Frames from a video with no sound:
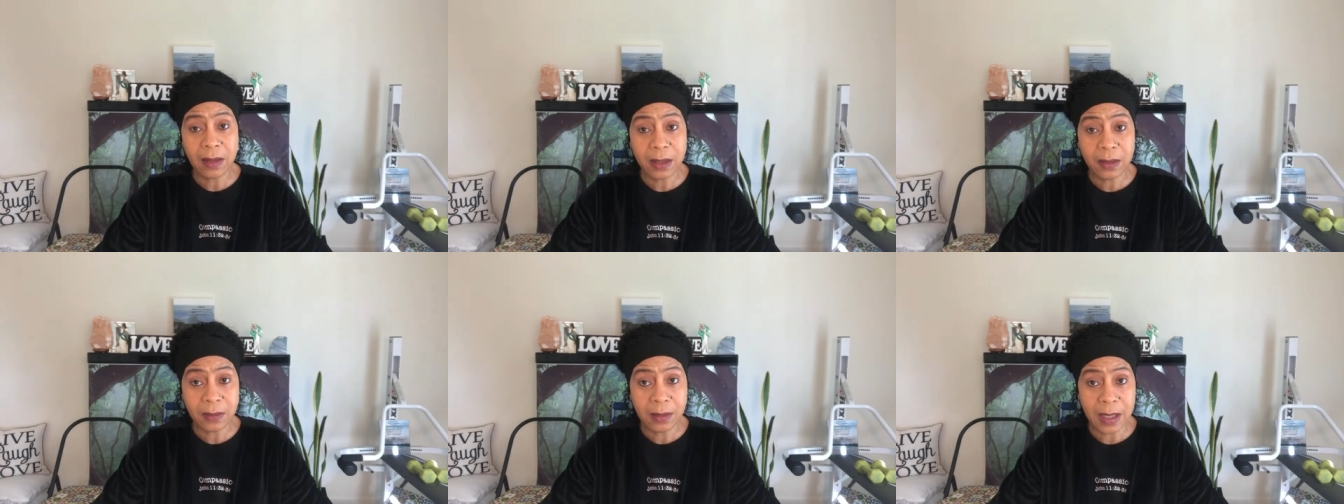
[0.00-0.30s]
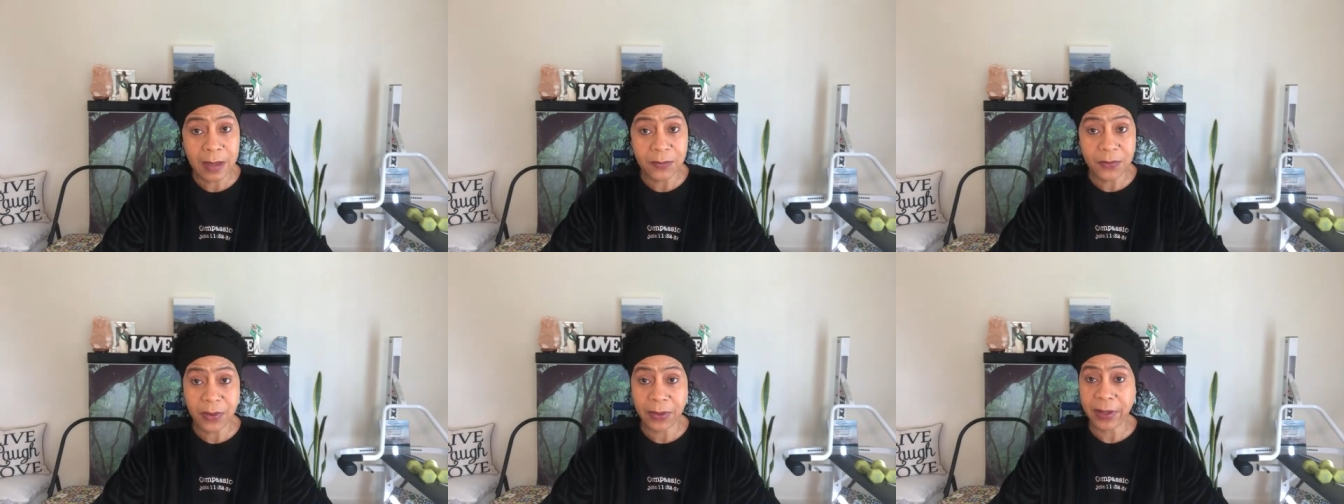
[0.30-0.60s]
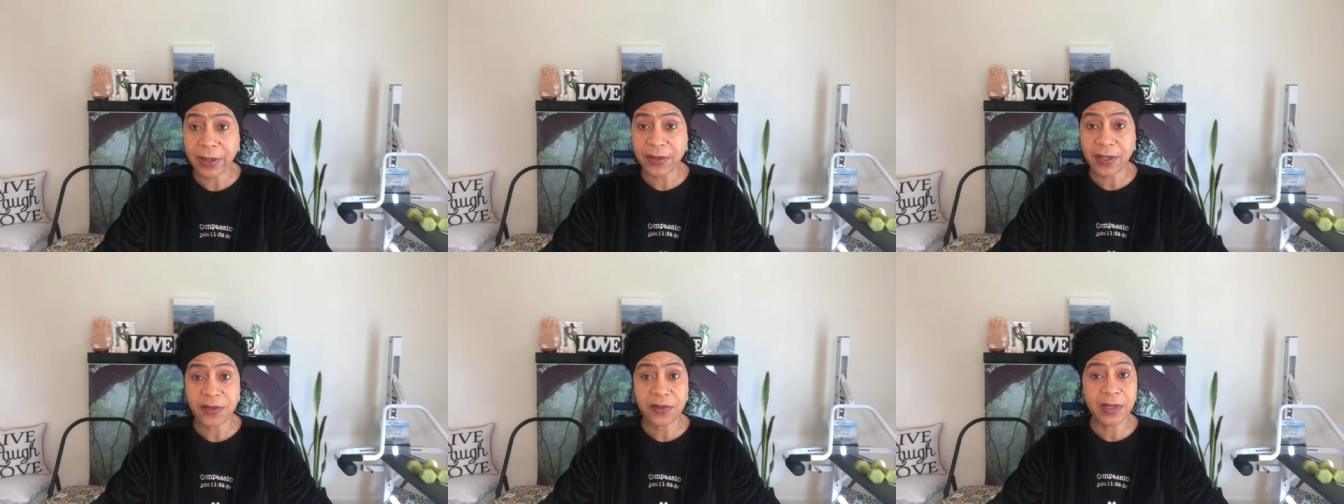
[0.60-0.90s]
cleansing,
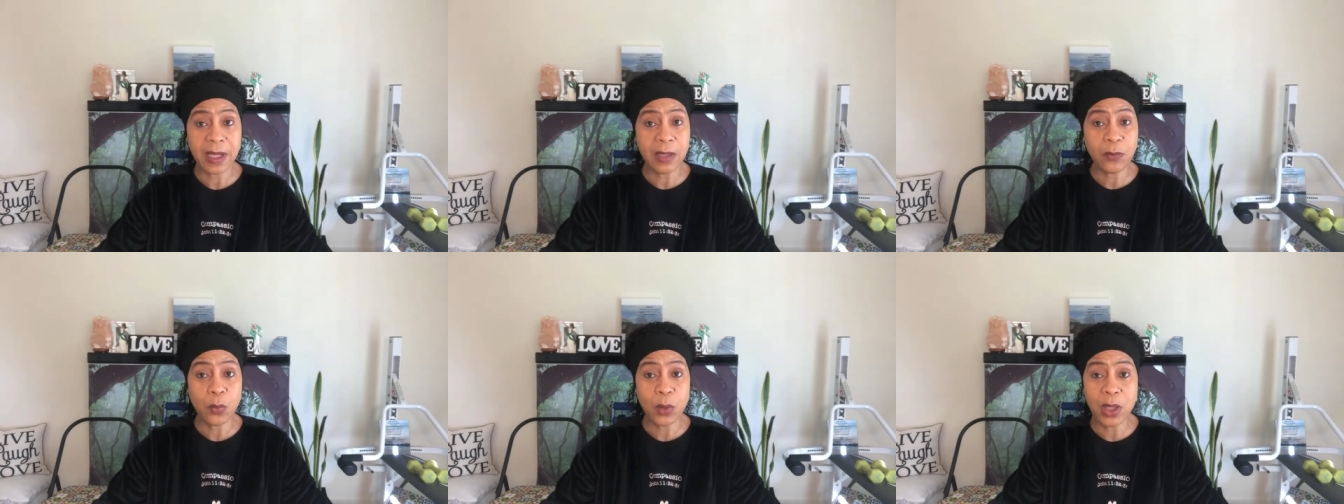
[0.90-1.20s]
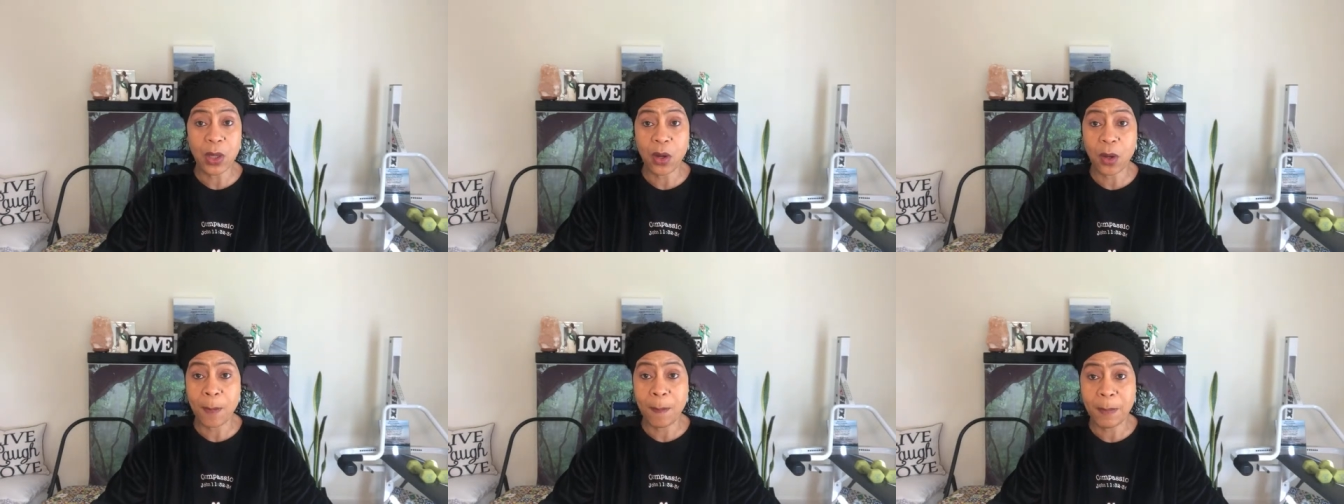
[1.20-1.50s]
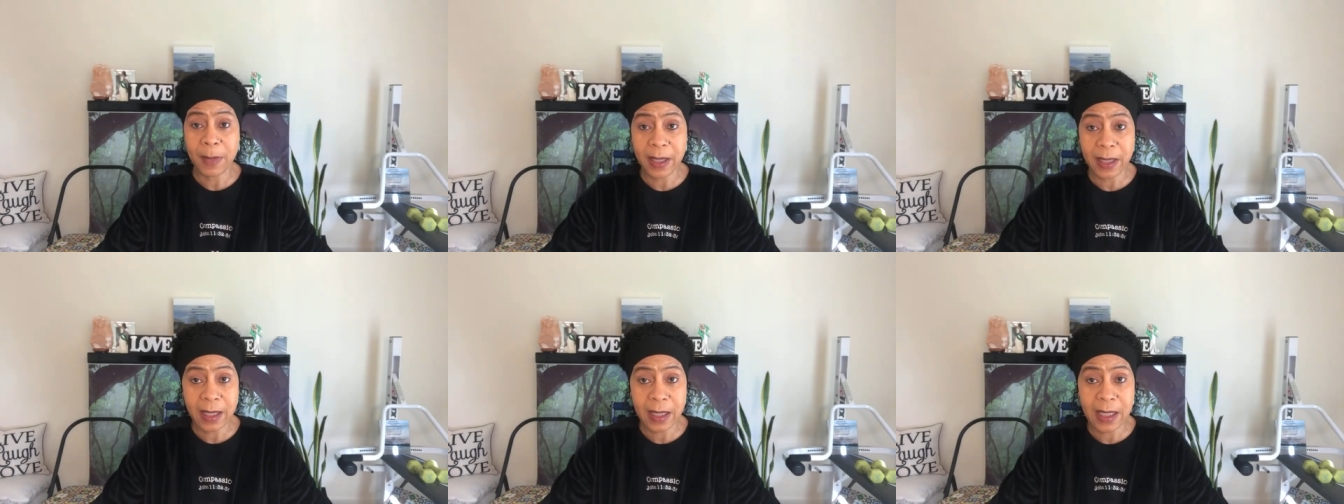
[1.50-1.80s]
as I said, we are
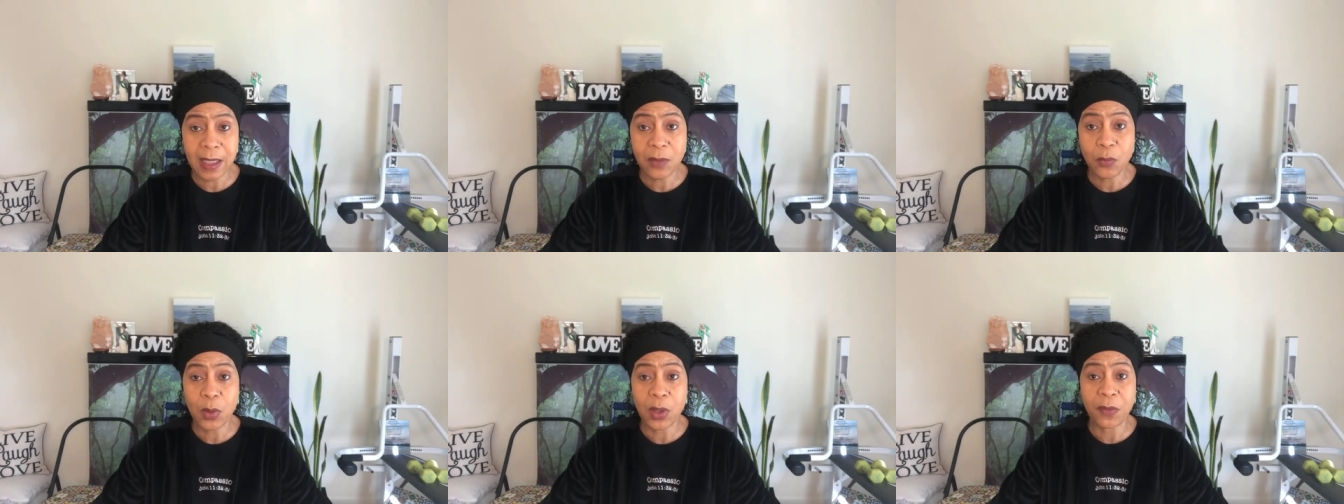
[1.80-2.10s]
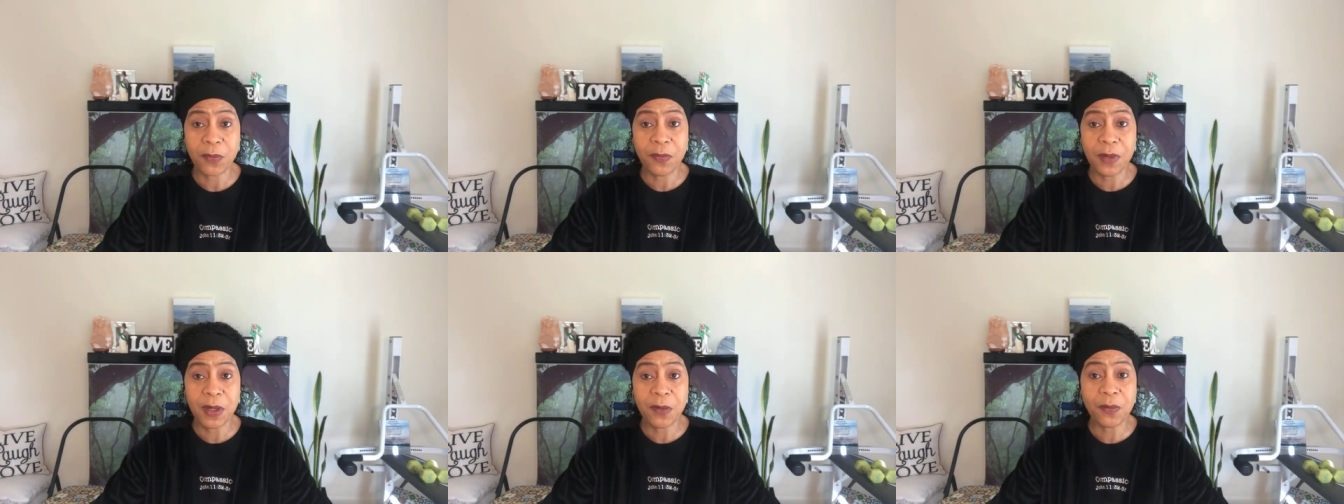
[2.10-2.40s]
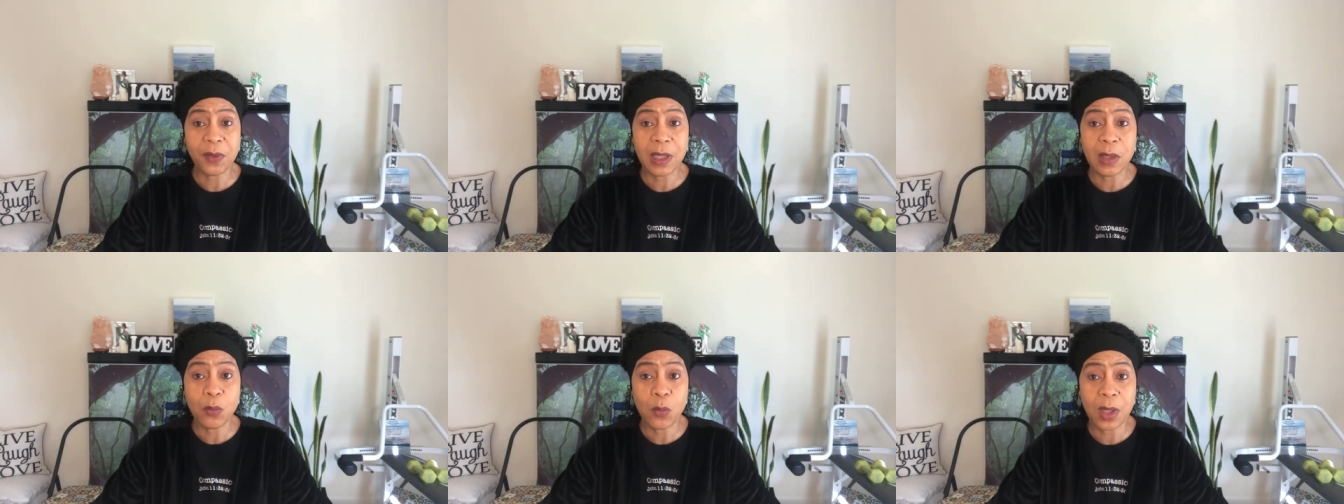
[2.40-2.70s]
made, we are
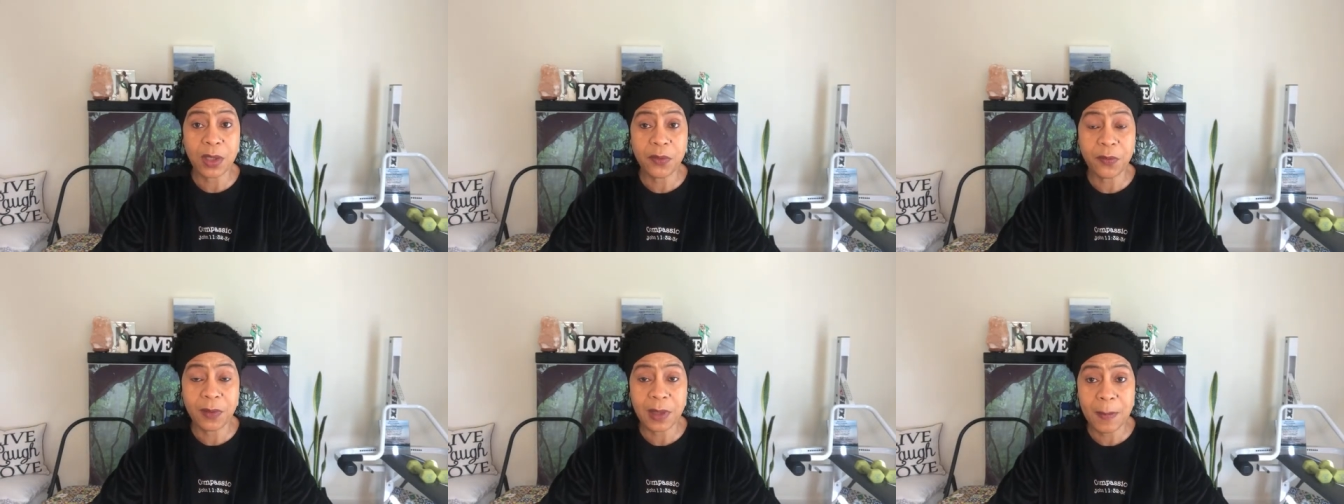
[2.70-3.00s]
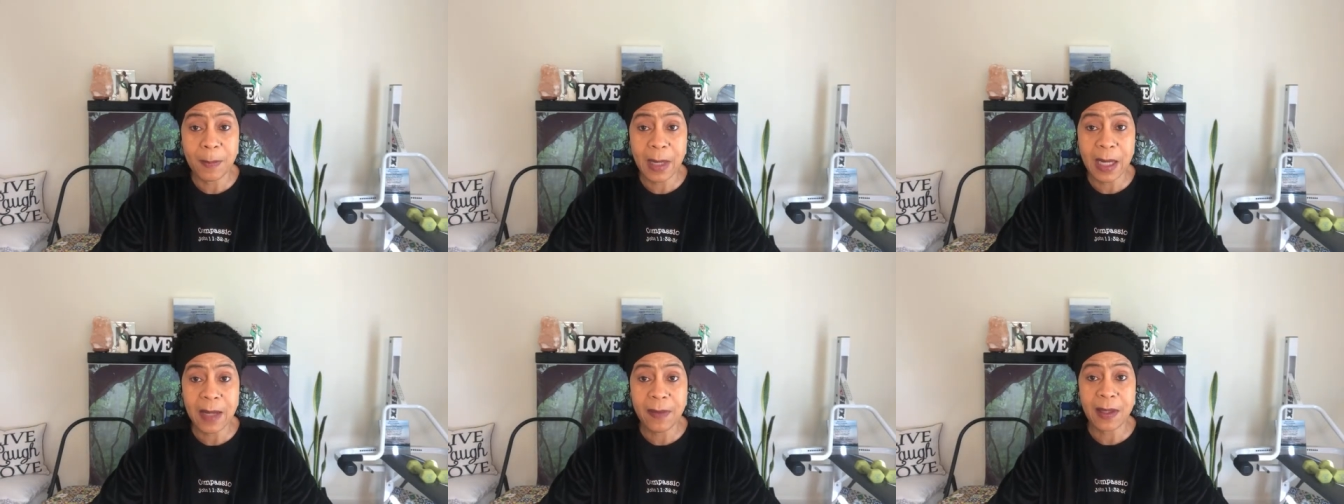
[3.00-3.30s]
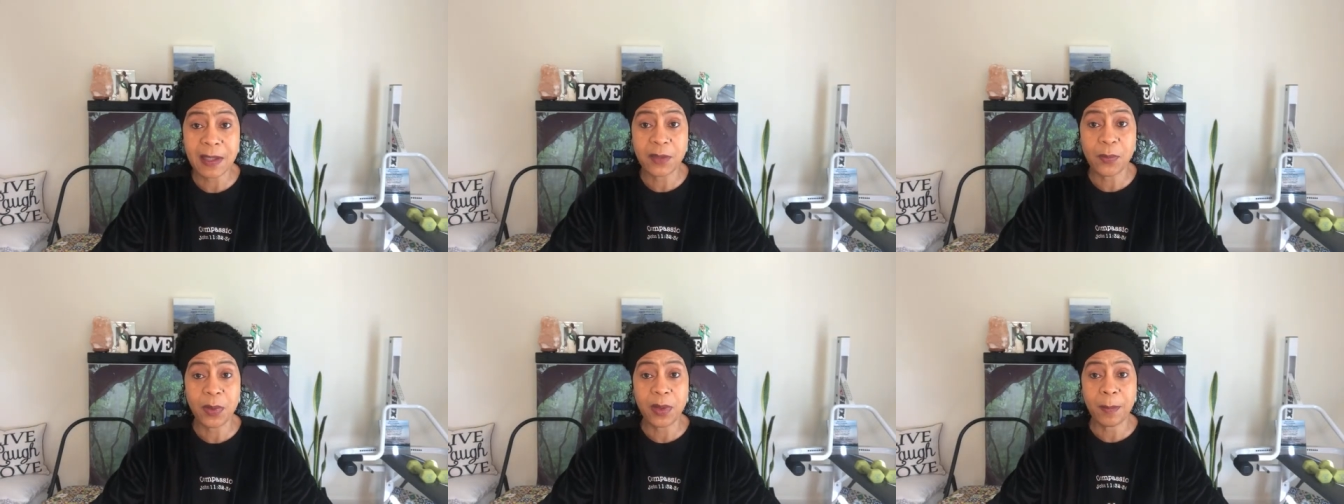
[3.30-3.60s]
fearfully and wonderfully made.
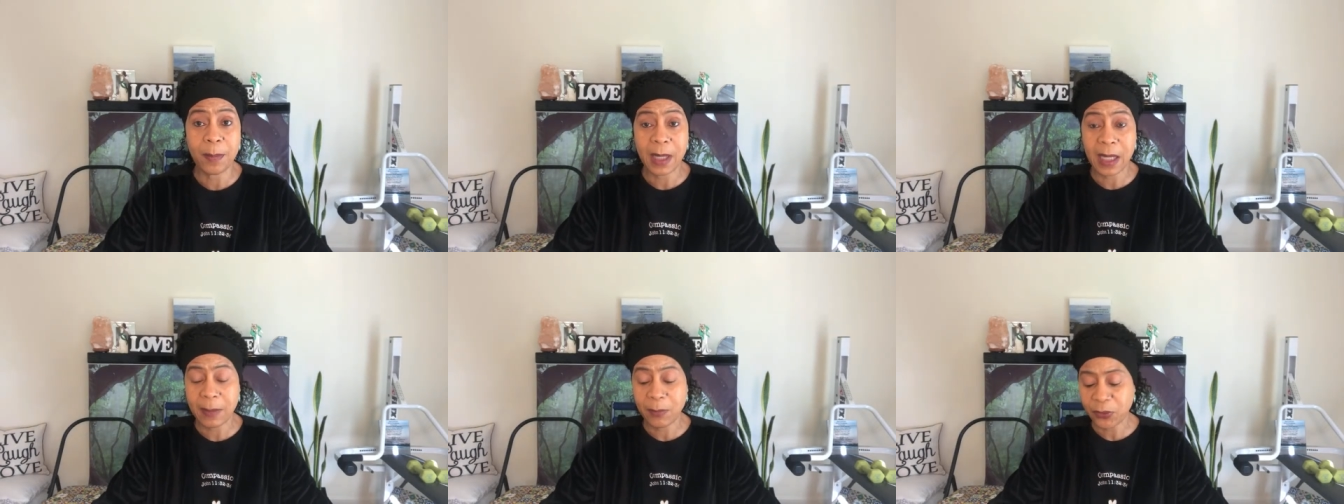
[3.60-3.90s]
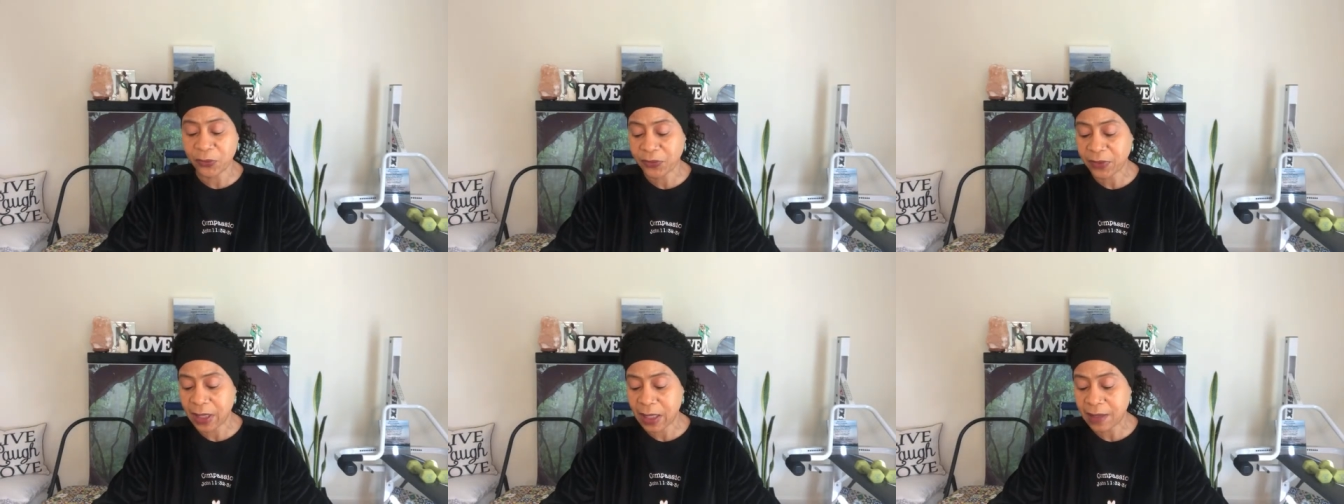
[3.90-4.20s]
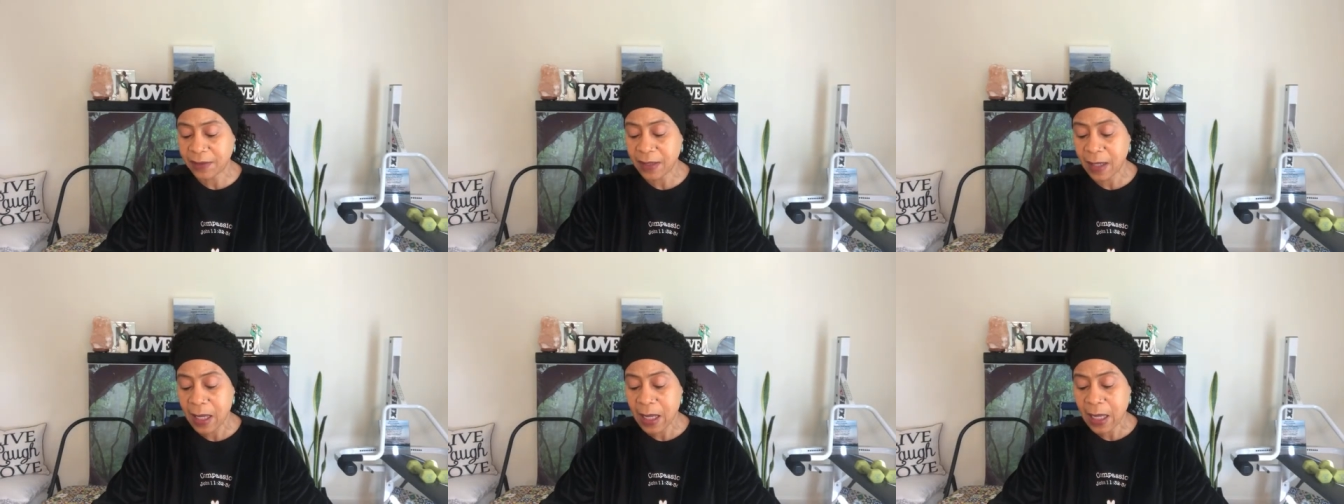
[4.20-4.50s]
That's what the Bible
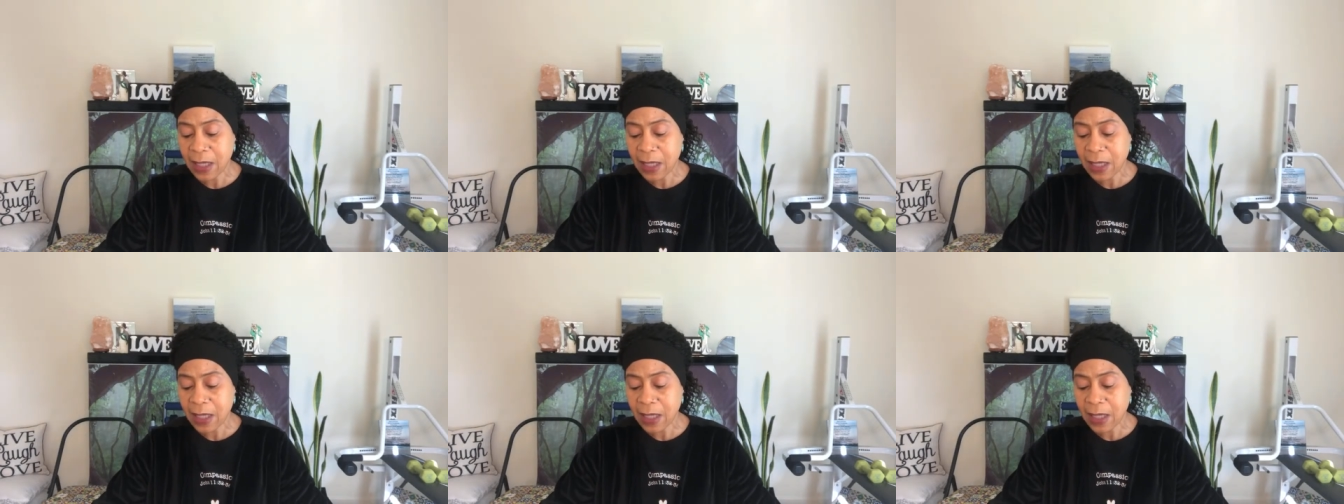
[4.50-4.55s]
says.